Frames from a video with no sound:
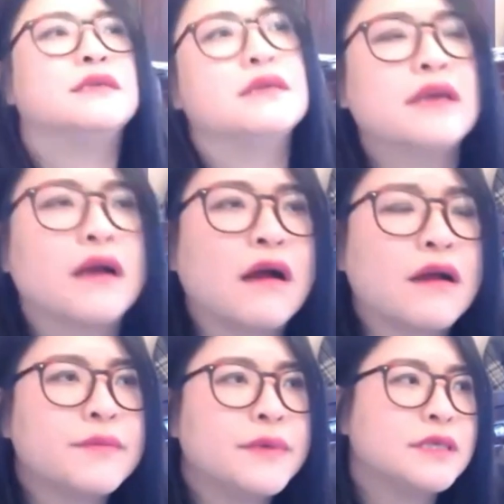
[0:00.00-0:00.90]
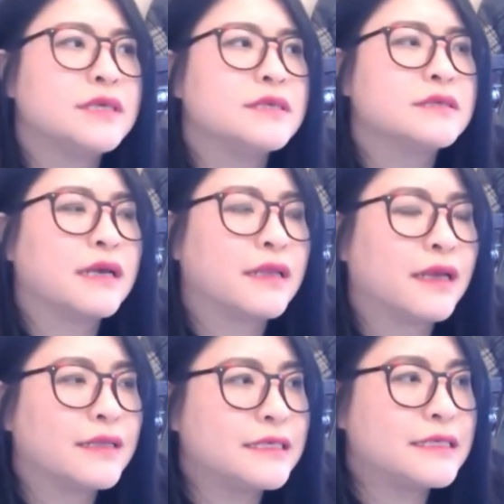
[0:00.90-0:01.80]
the argument is,
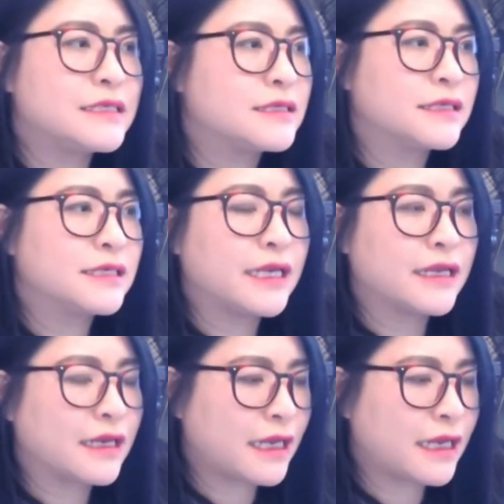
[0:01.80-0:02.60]
and this is the thing,